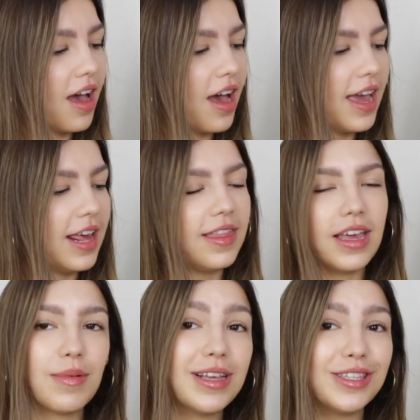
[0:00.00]
I
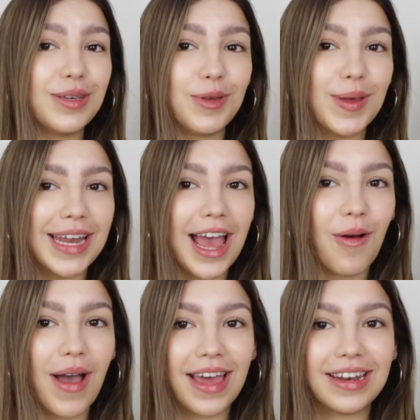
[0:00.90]
think I might zoom you in
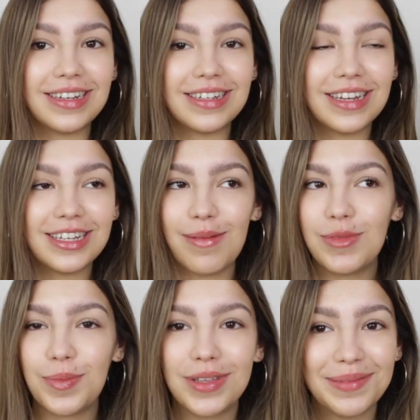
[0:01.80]
now and
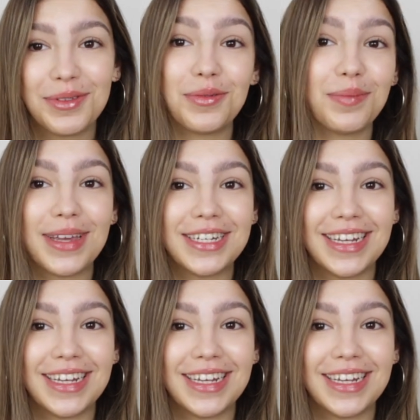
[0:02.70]
attempt to put some of them in my